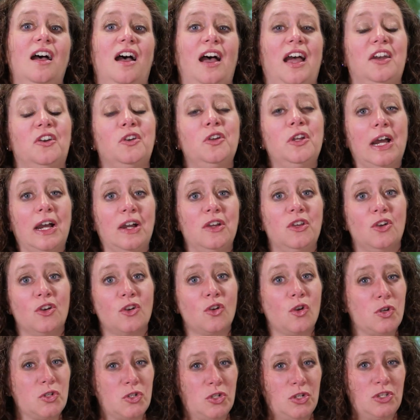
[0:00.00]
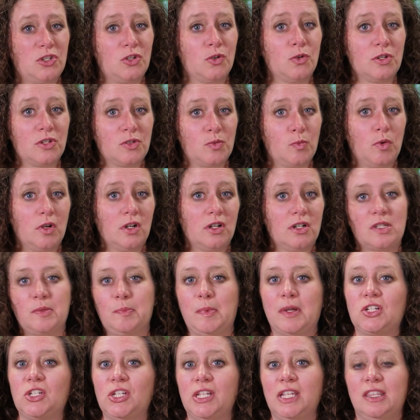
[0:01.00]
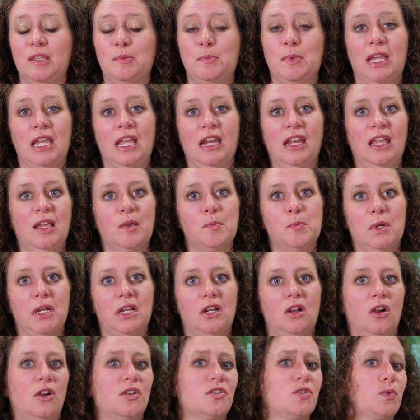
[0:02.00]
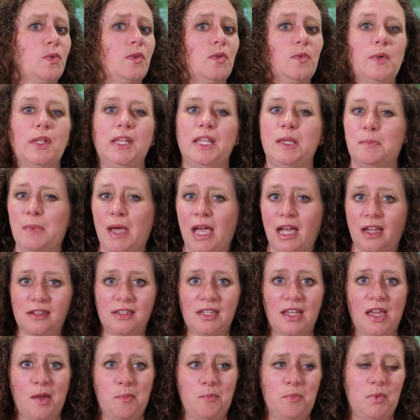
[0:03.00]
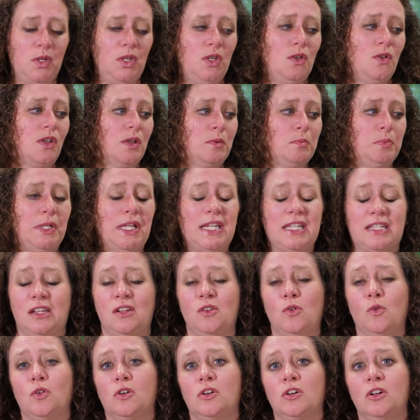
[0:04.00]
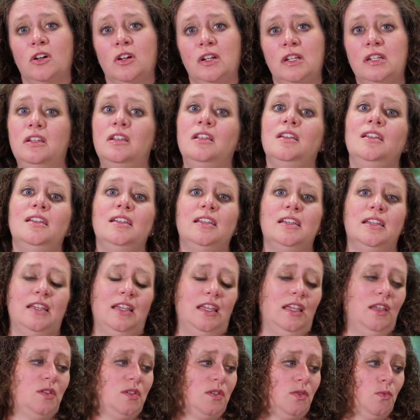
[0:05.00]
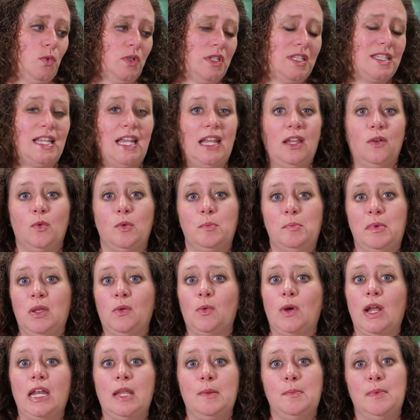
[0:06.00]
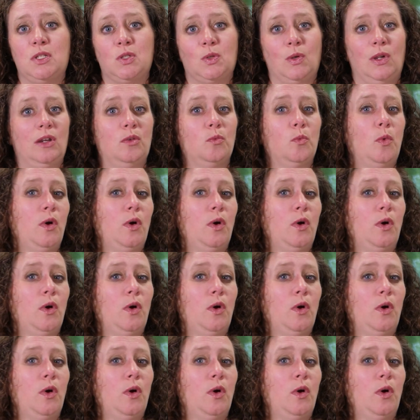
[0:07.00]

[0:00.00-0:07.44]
I don't know how your grocery stores were, especially at the beginning, but ours were really backed up. You could place an order and it would say it would be ready between